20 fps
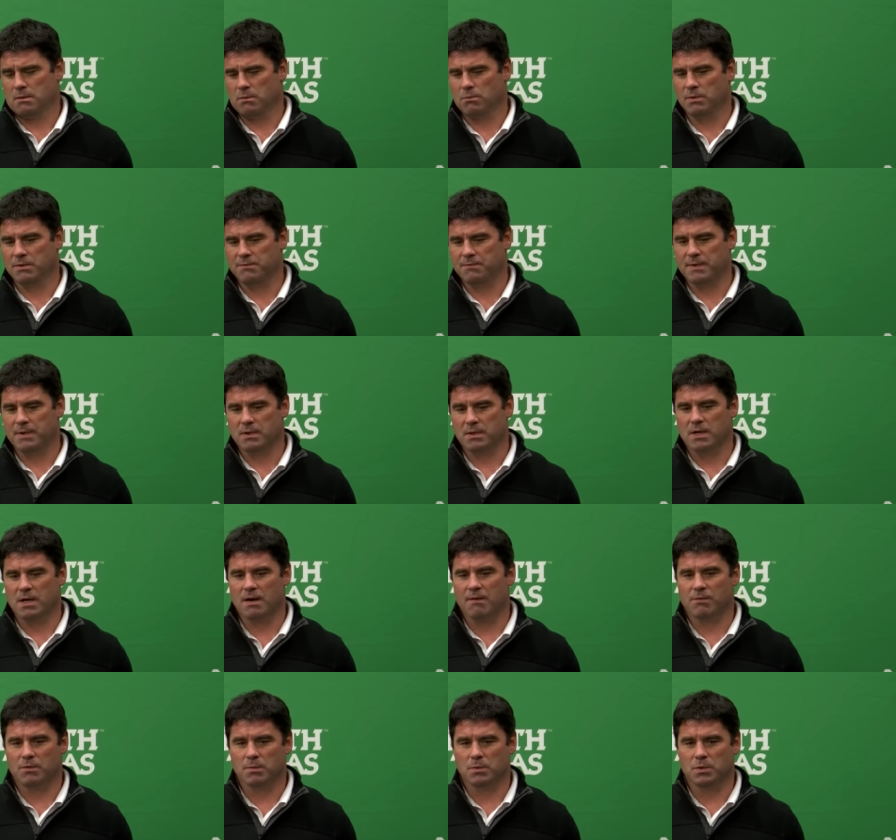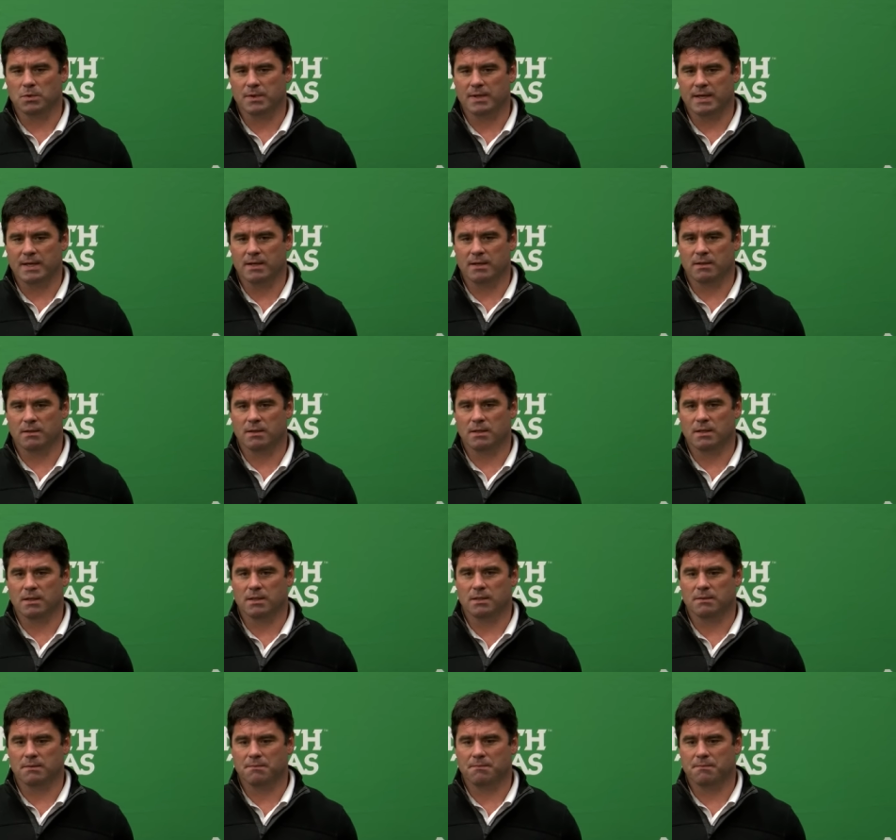we felt comfortable that
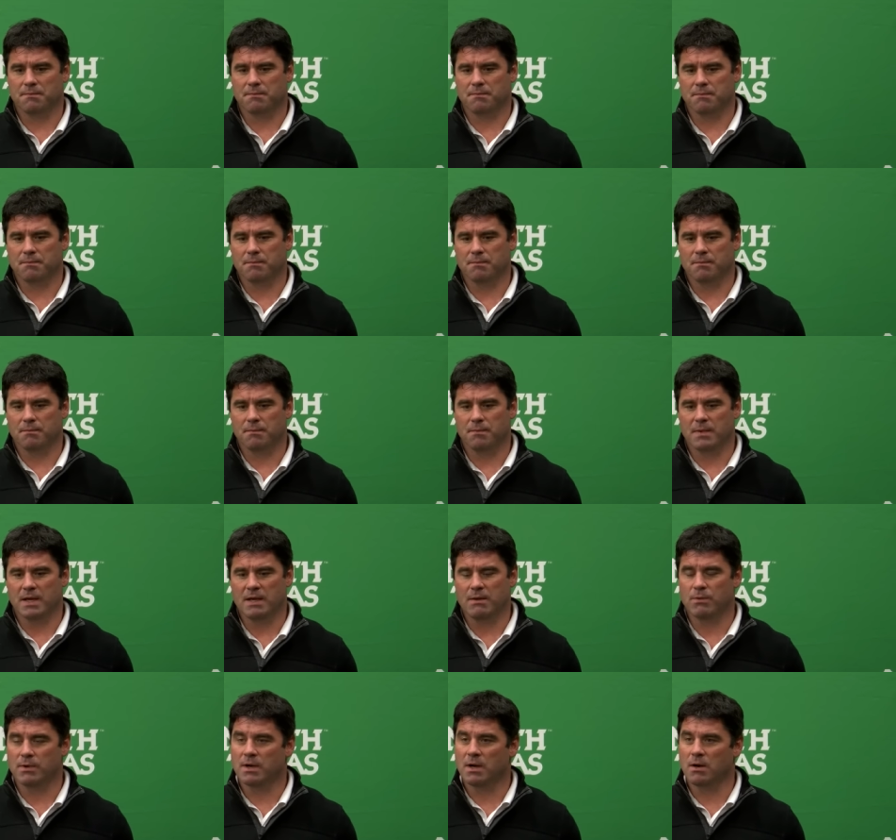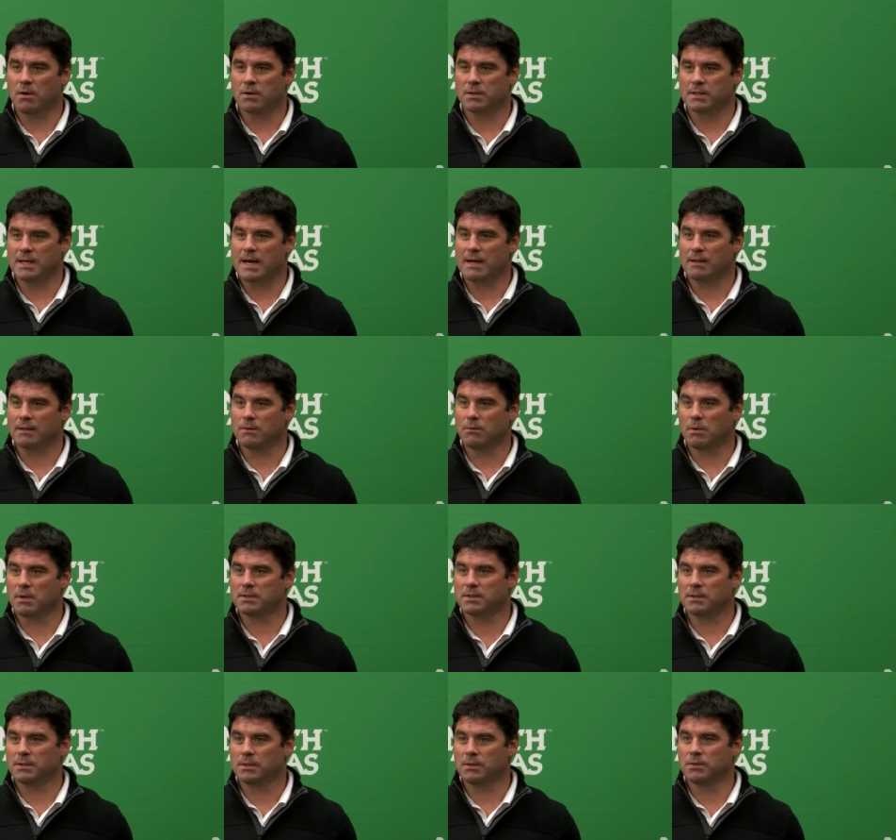uh, he would know exactly
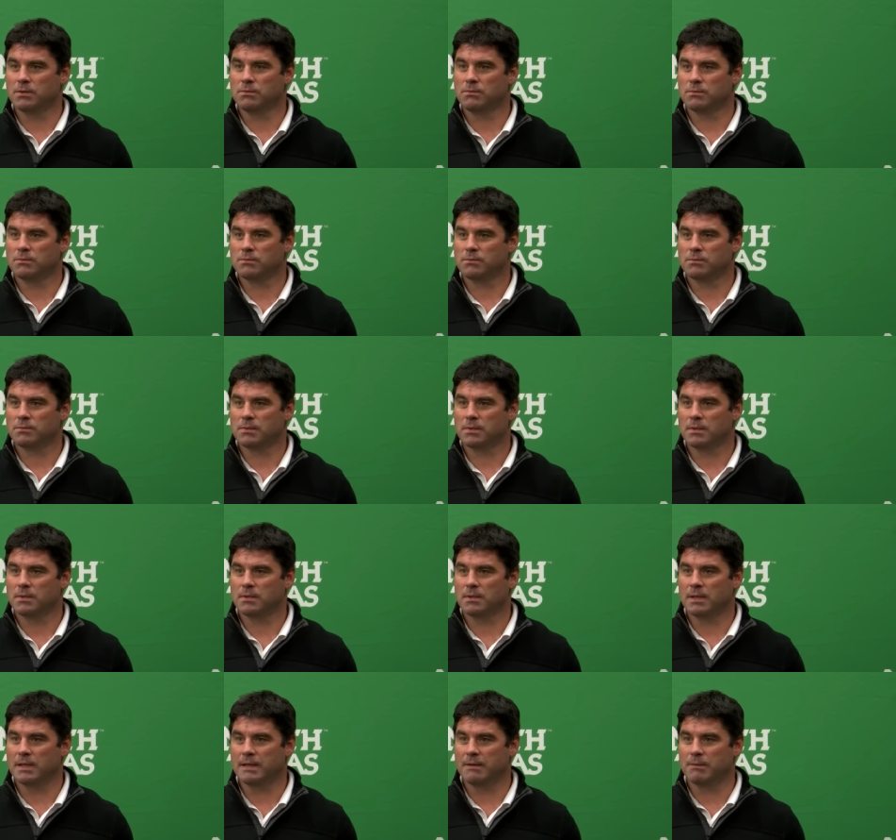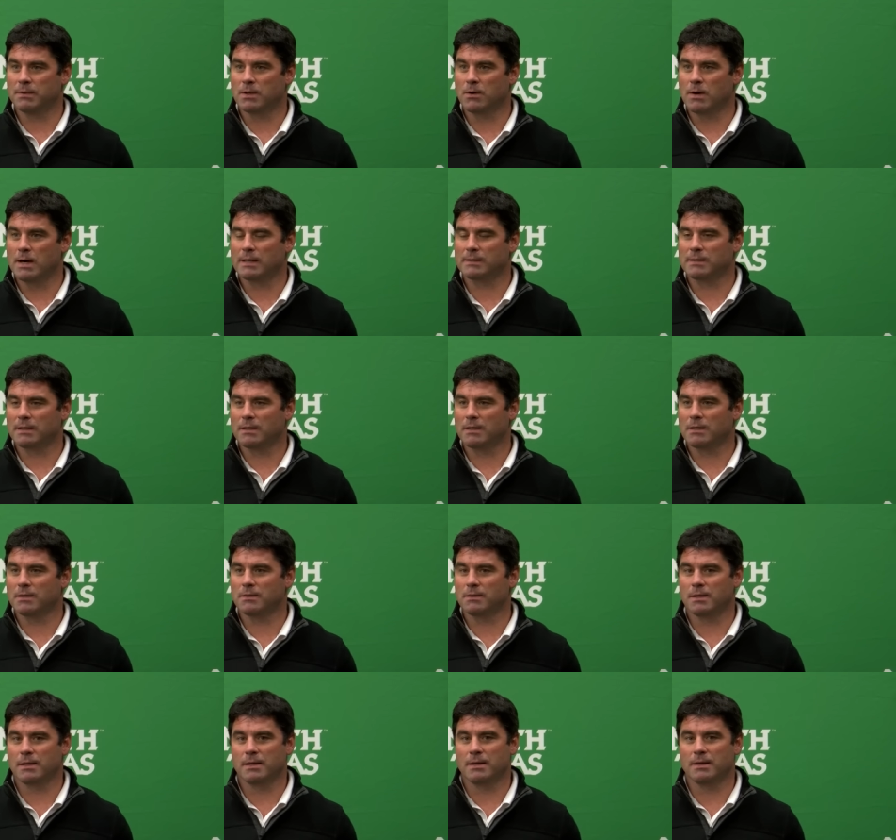what to do, and he would go out there
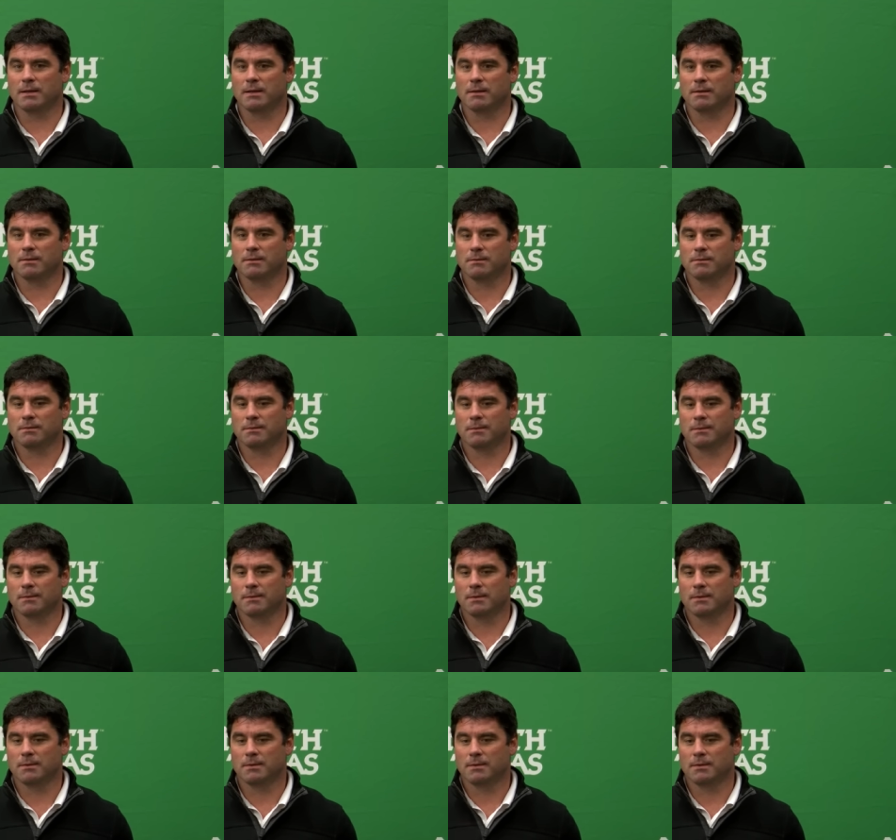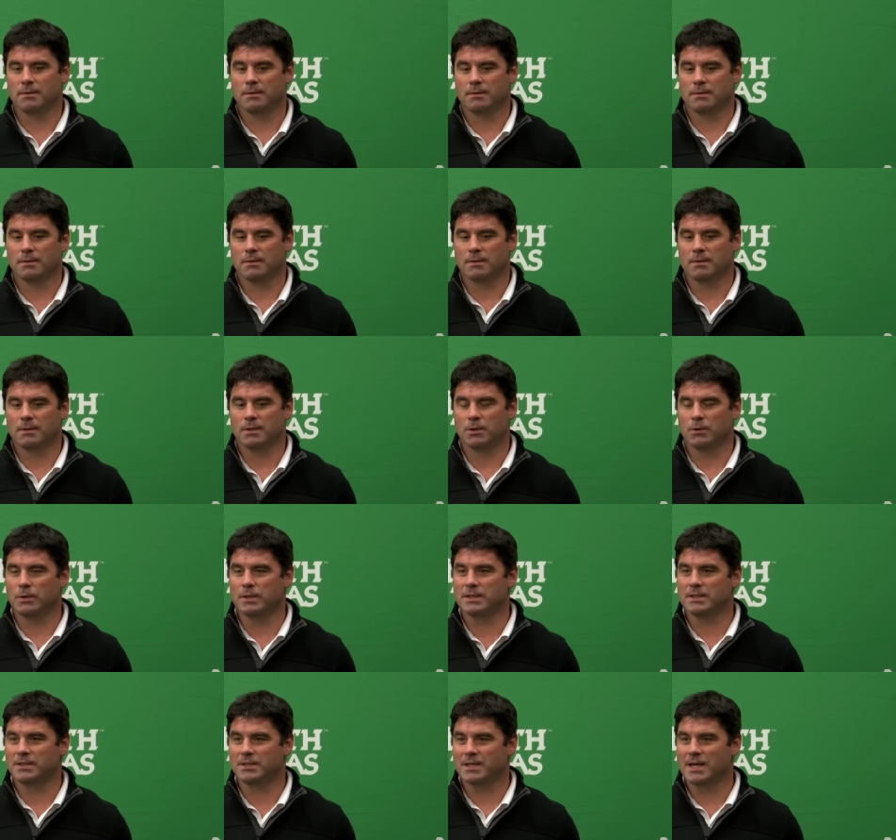and, and do
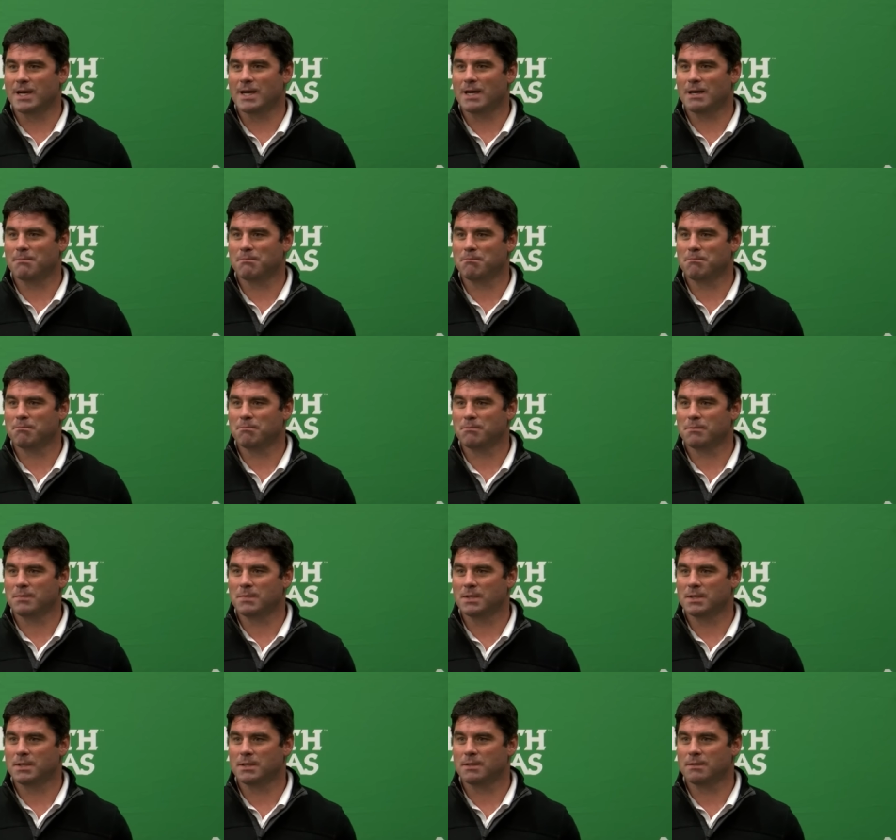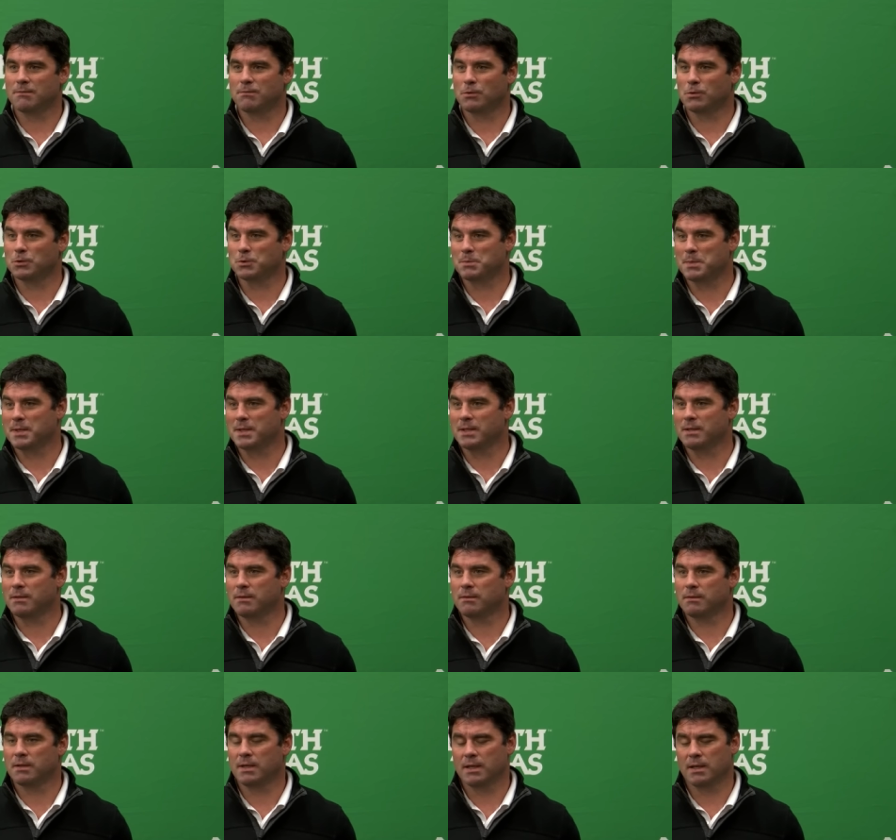his job uh, full speed.
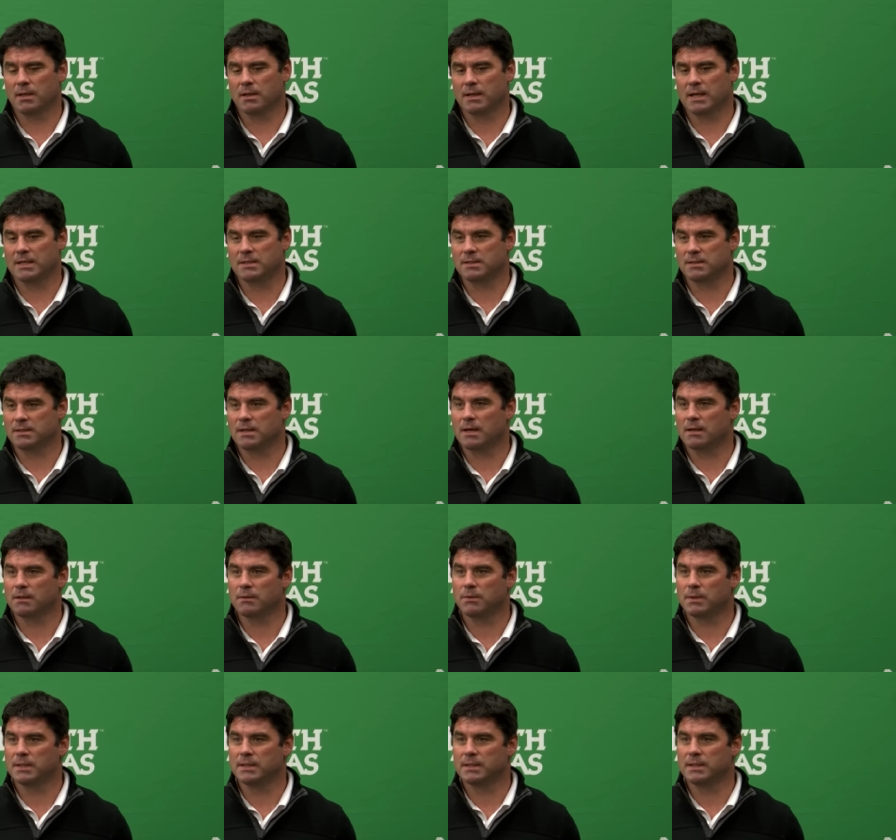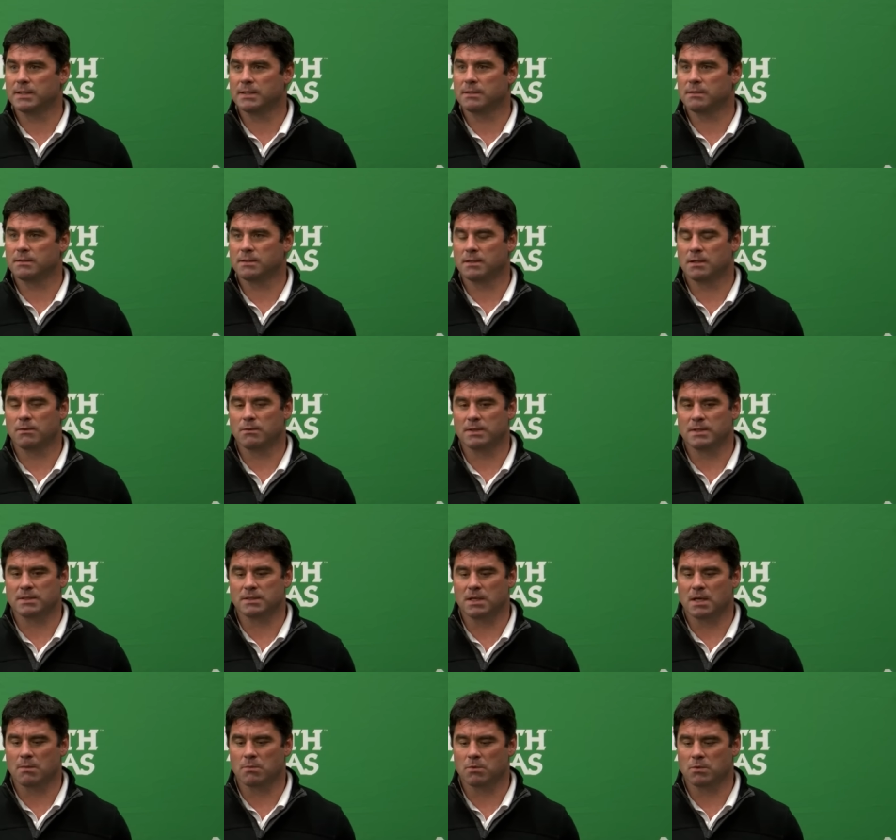And that's exactly what he did. You know, when his
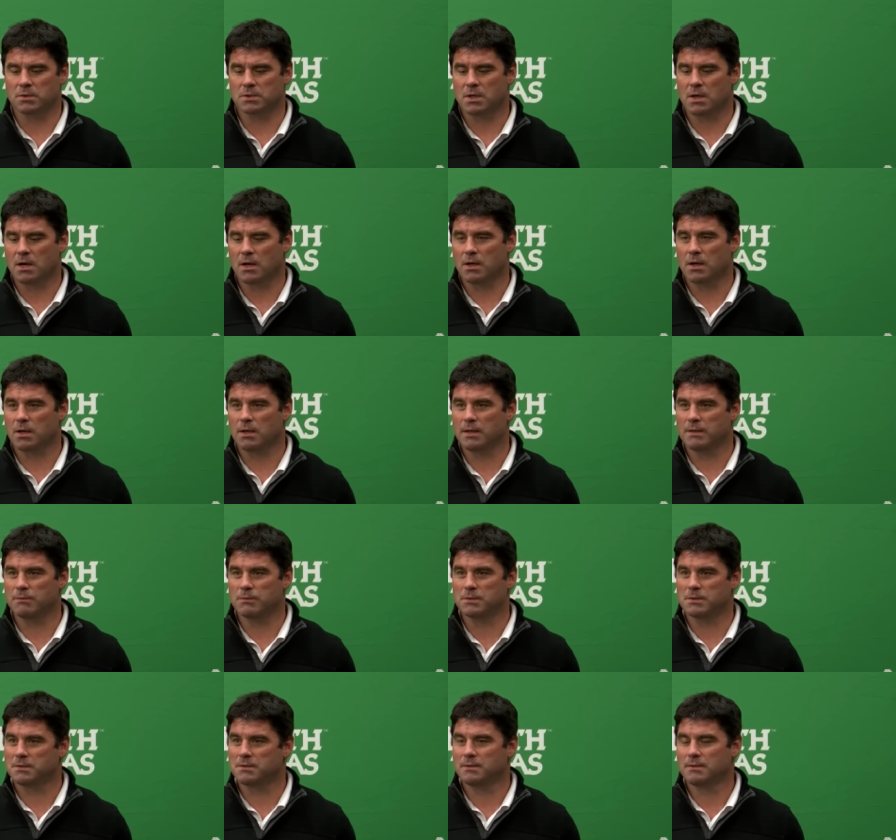number was called on, he was